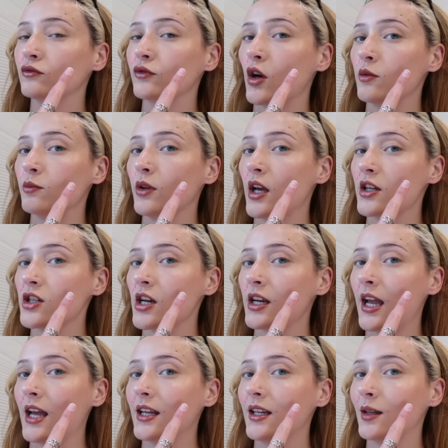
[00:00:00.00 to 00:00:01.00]
Rhode blush
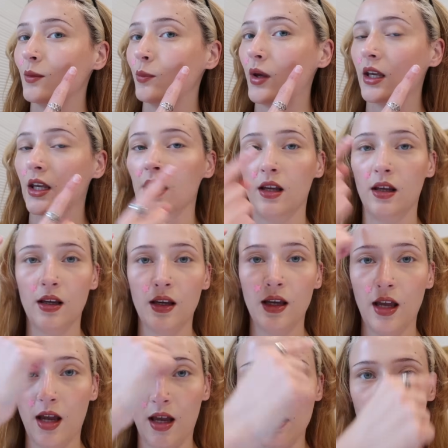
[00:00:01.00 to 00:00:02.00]
again in Piggy,
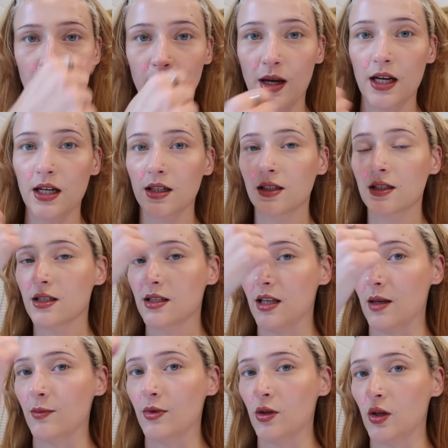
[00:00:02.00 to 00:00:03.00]
and then my
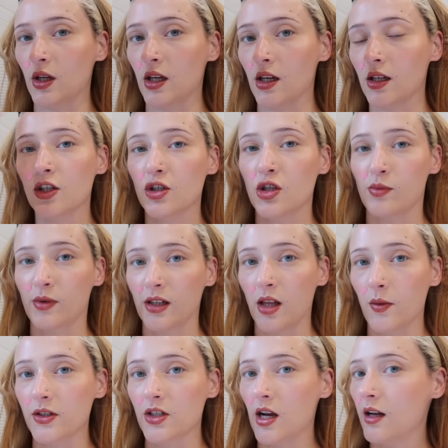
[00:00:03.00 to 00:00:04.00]
Saie Beauty Super
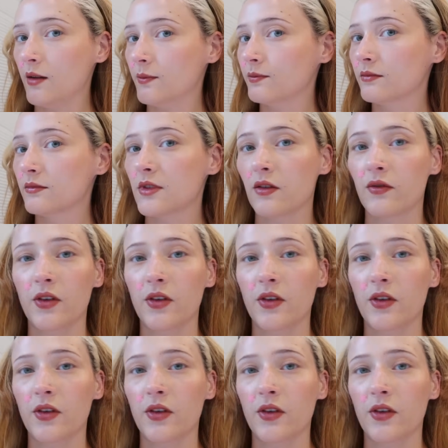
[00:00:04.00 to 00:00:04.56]
Glowy Gel to